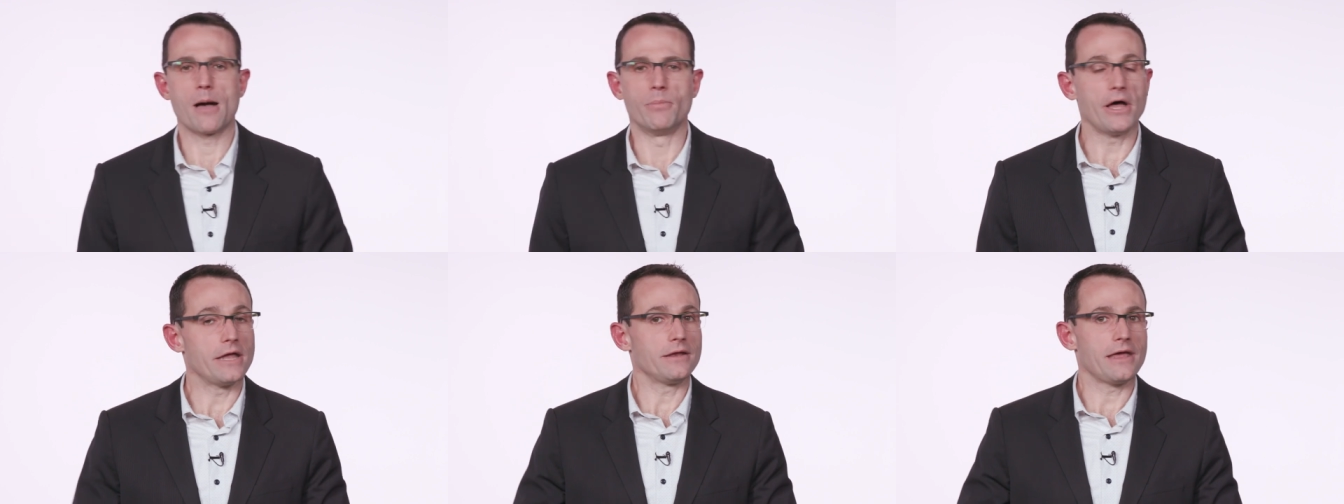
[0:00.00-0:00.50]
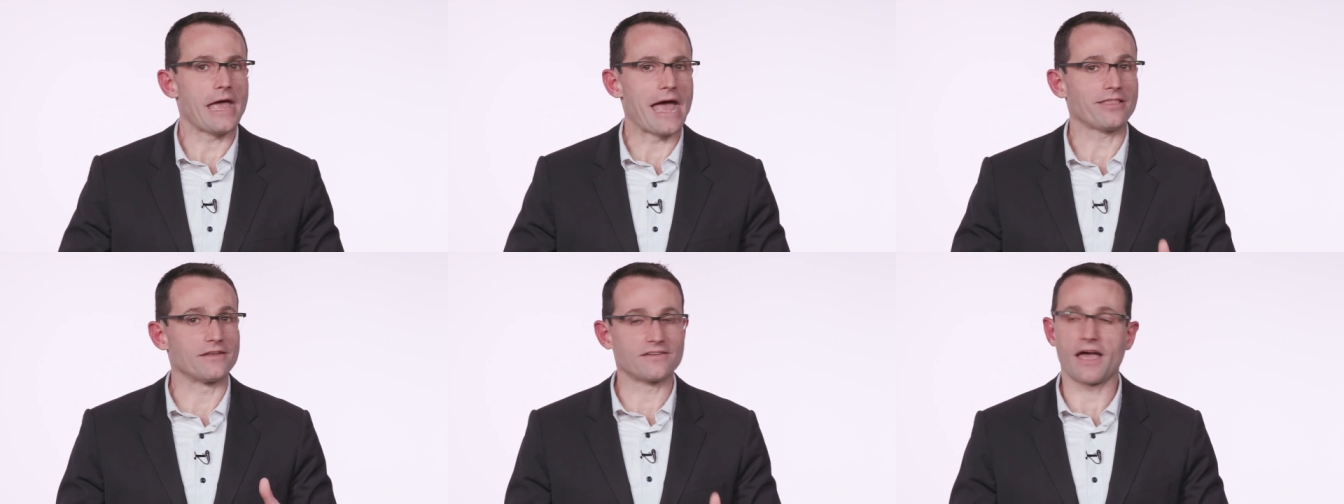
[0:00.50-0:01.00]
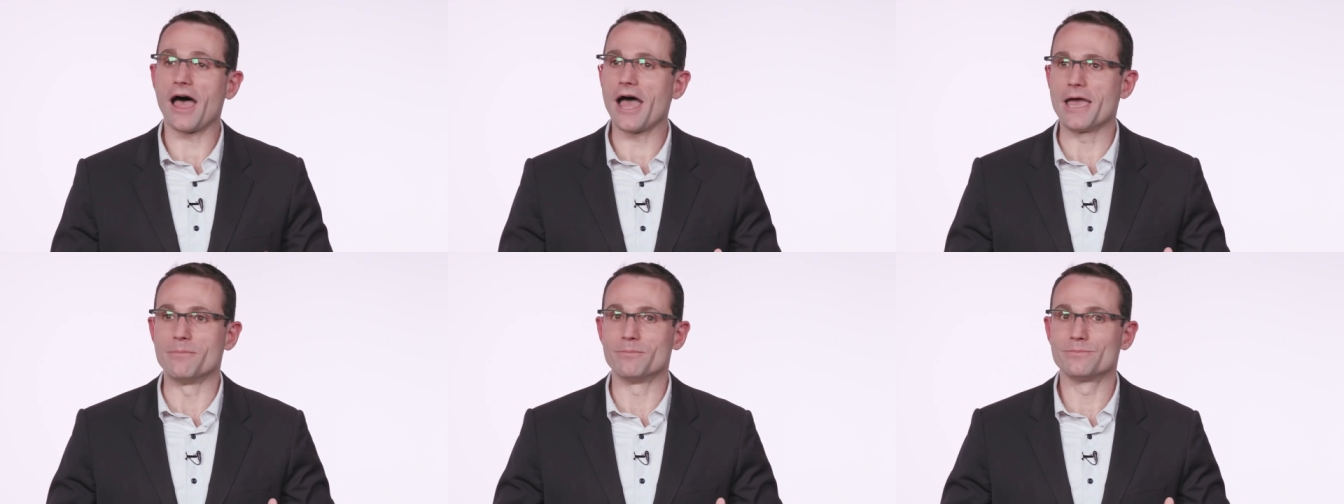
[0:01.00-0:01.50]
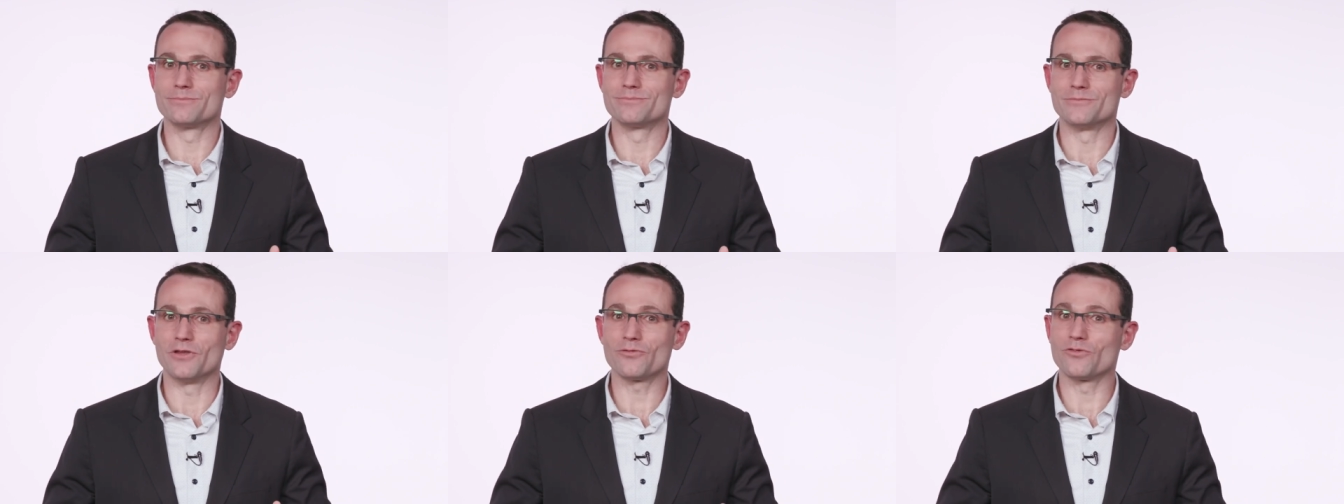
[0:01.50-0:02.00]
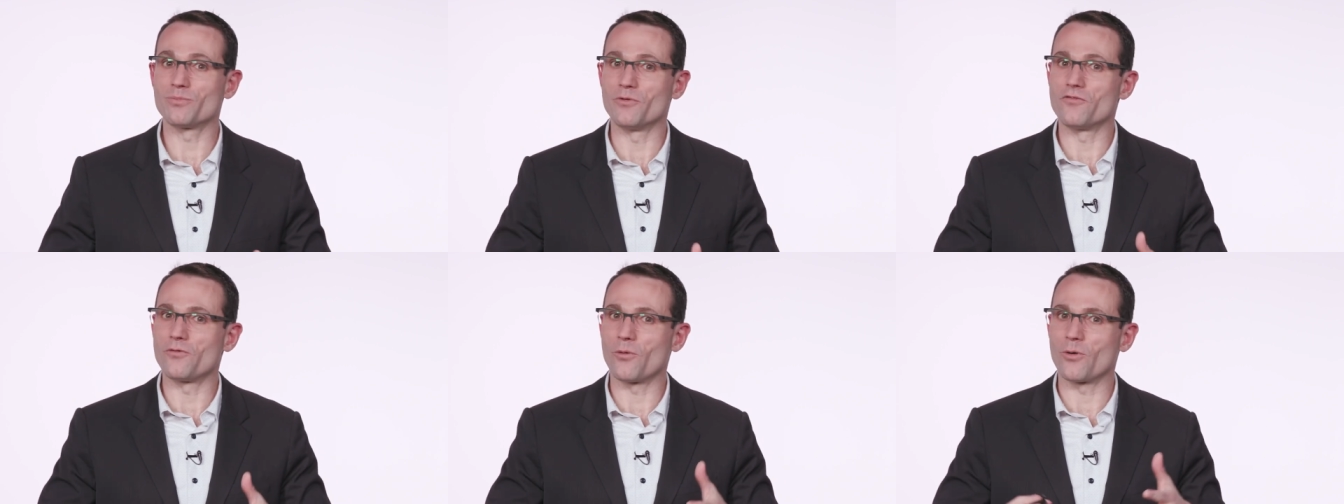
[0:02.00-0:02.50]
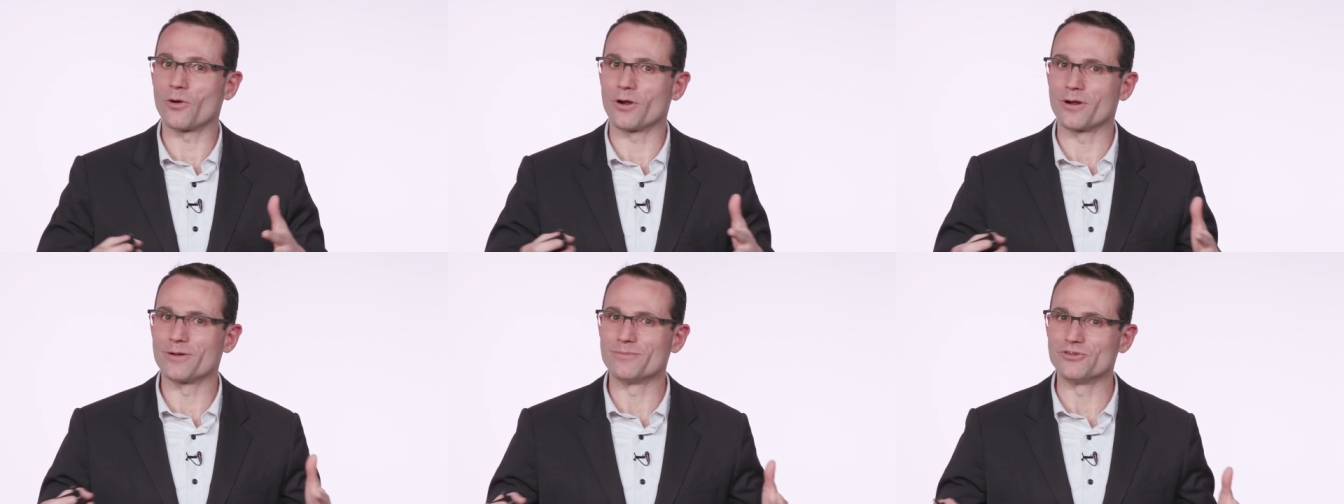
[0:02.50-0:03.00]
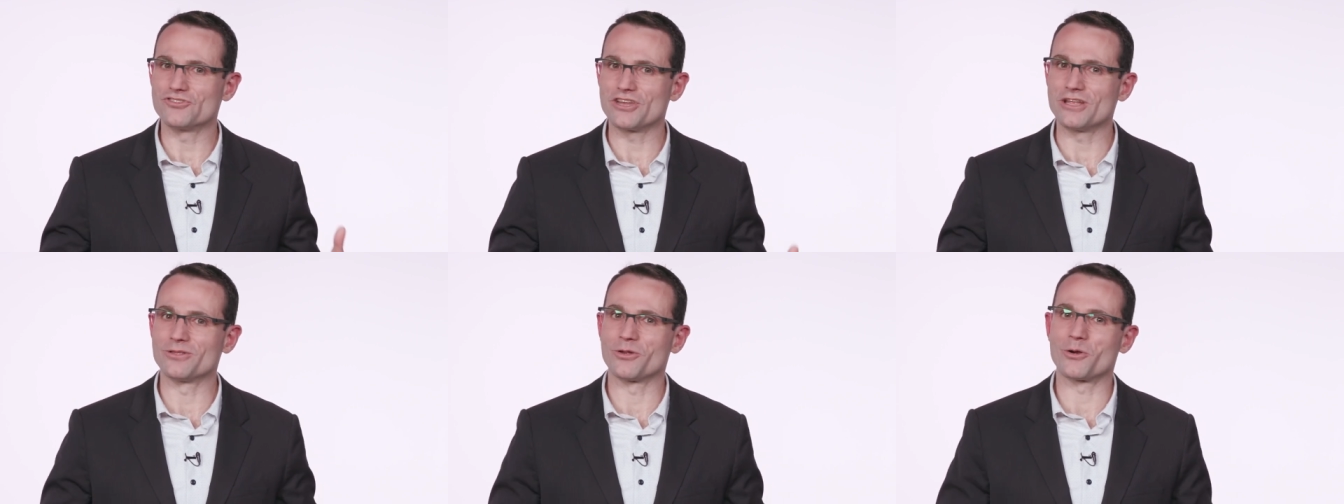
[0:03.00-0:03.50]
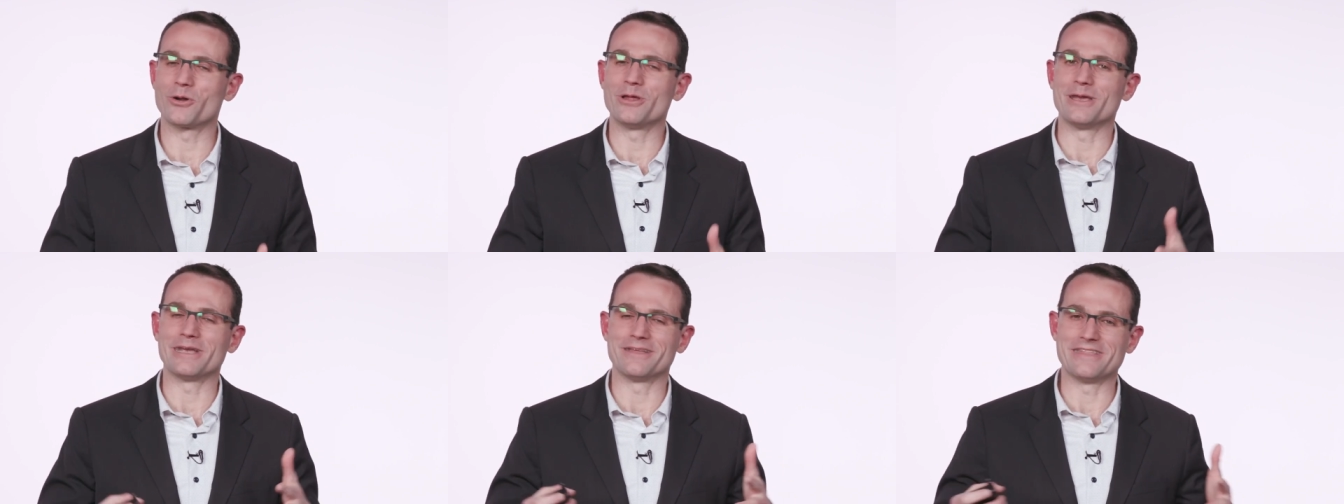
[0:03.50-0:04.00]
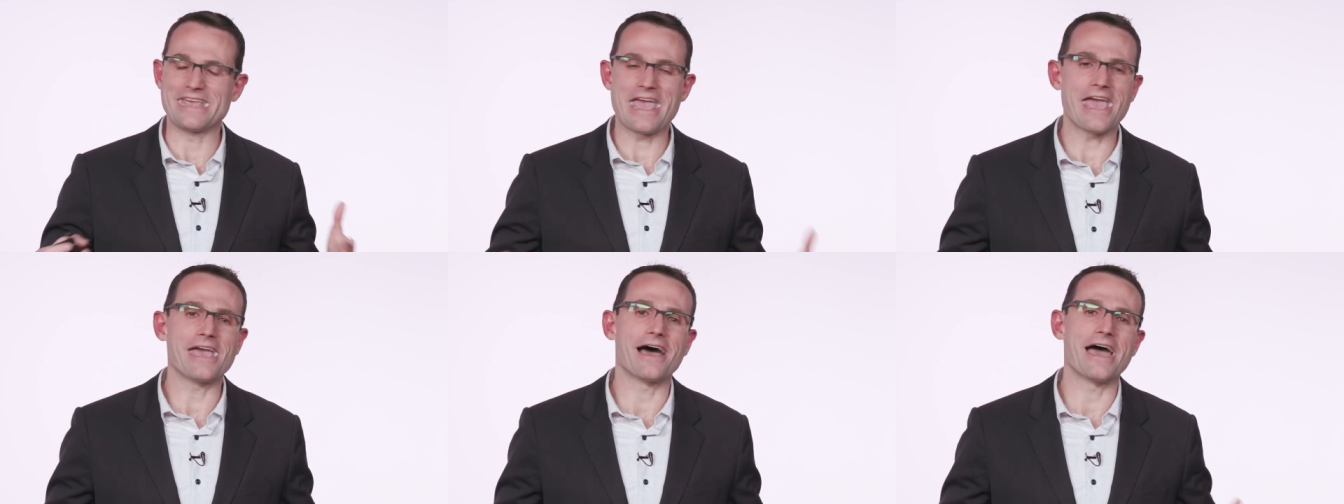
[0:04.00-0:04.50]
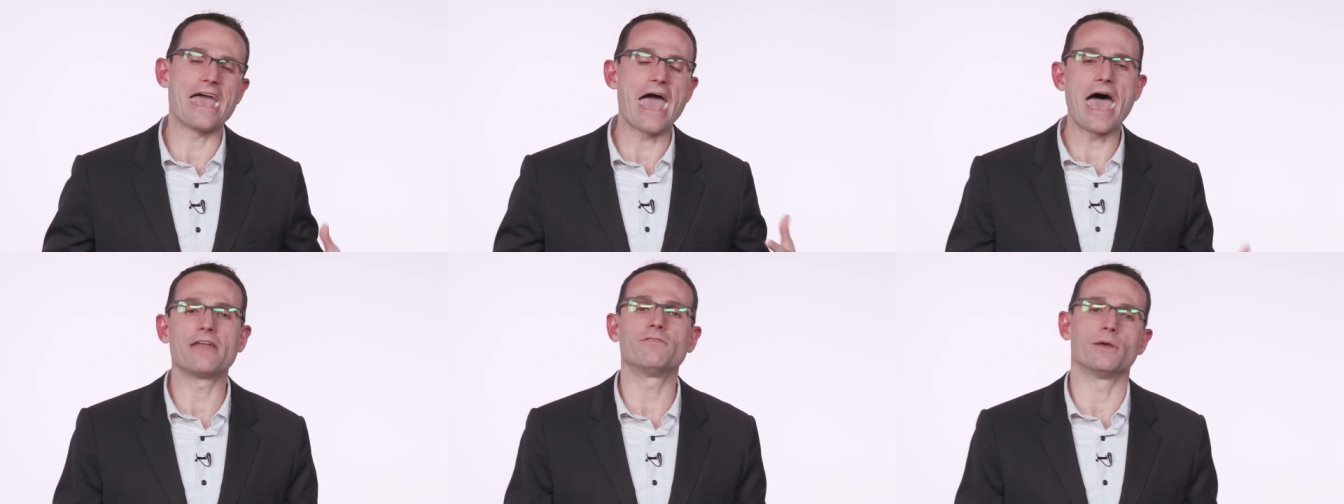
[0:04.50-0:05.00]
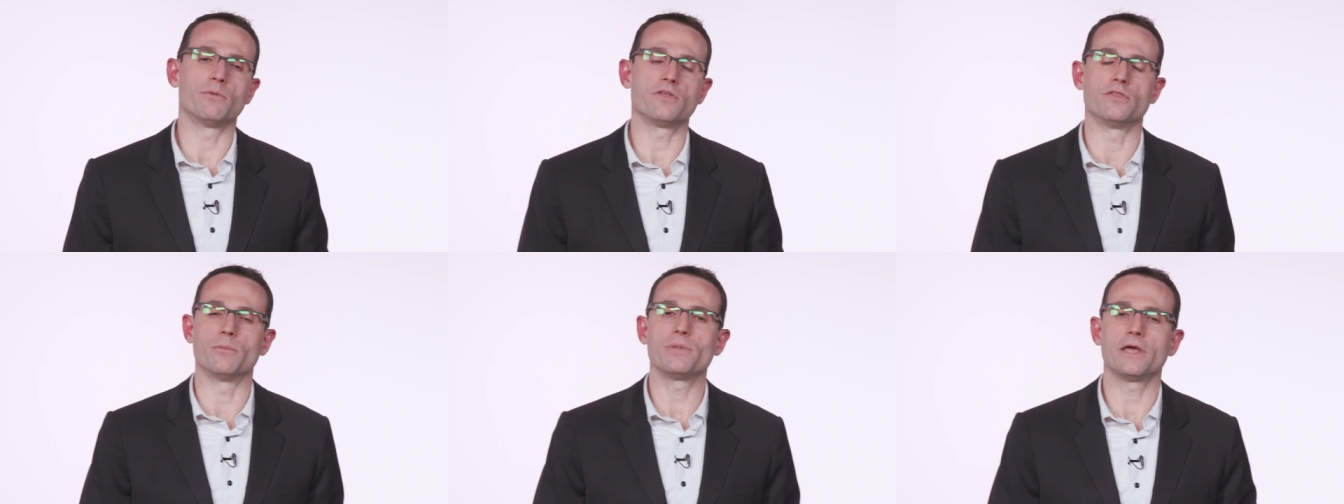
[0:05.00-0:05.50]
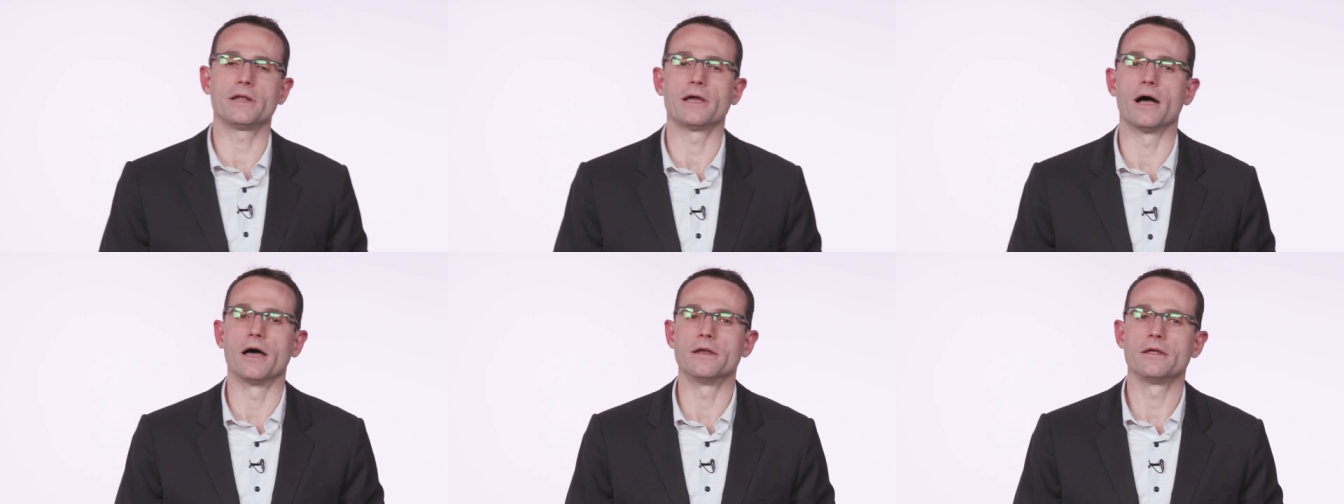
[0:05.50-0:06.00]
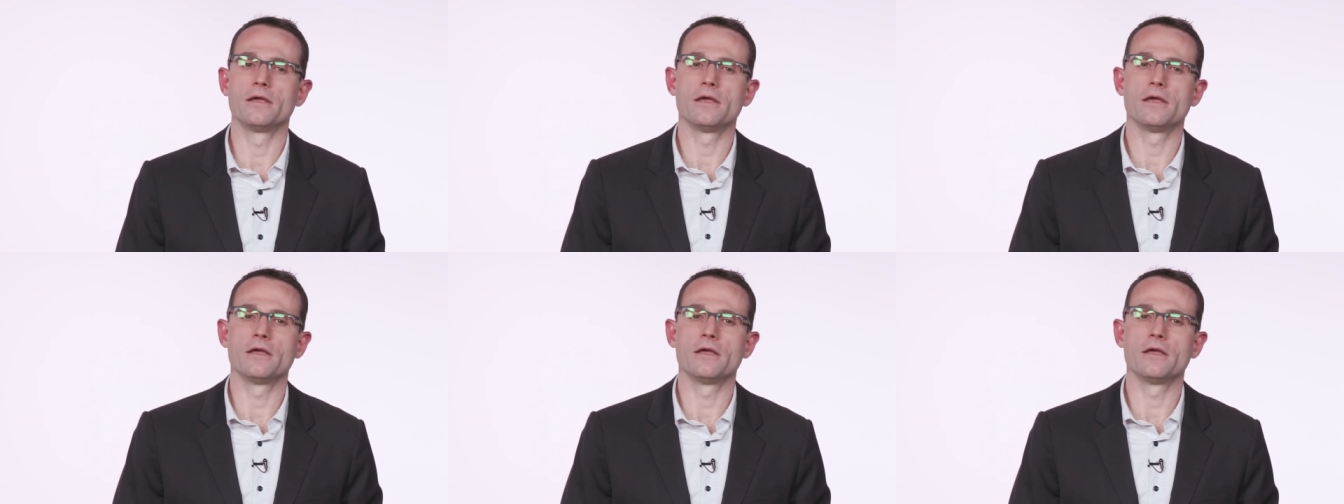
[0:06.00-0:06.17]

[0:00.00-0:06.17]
But at the time, this was before machine learning and the AI advent within the Pentagon.